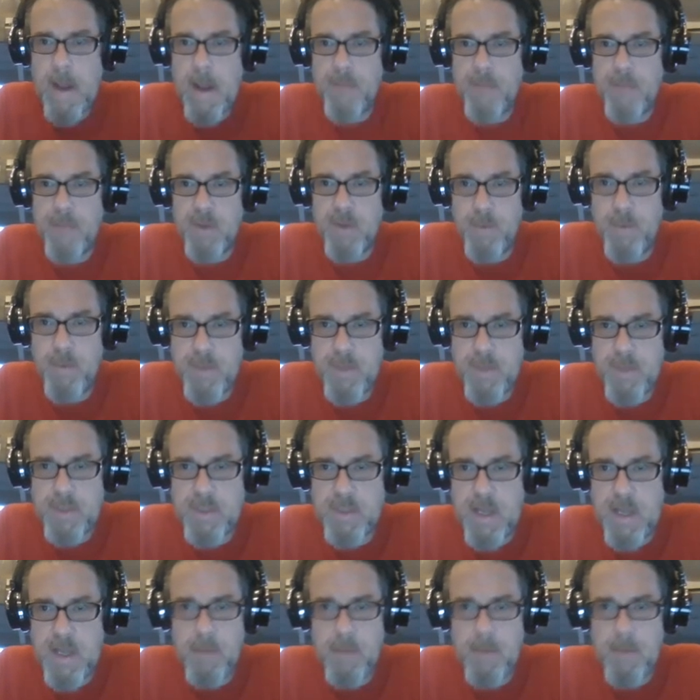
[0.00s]
out there with the
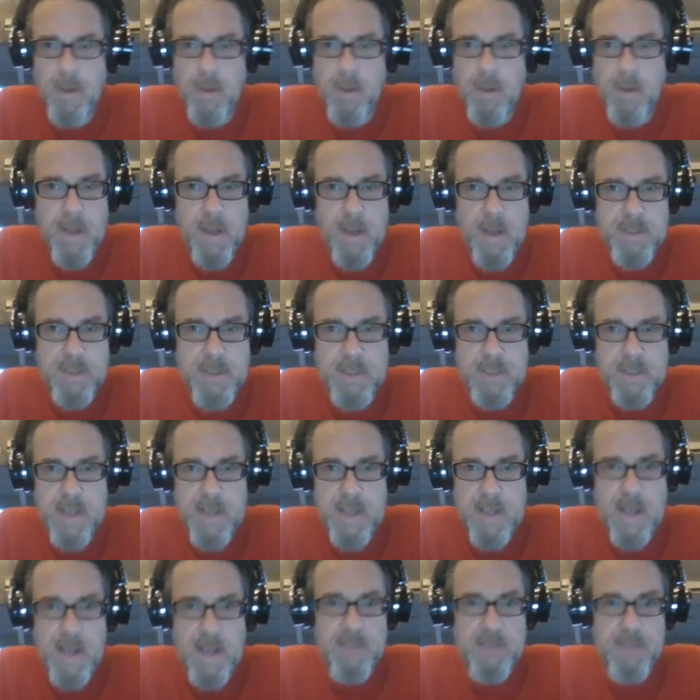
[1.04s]
team on the bench as
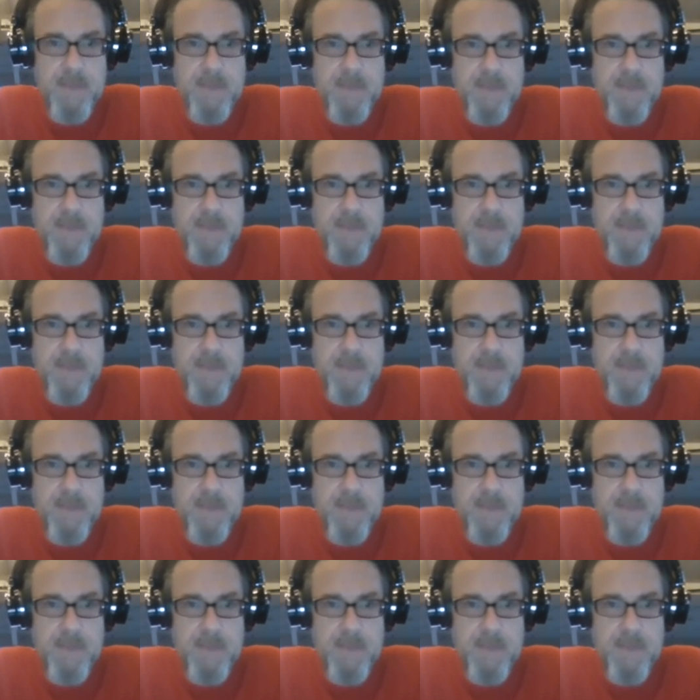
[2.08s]
he has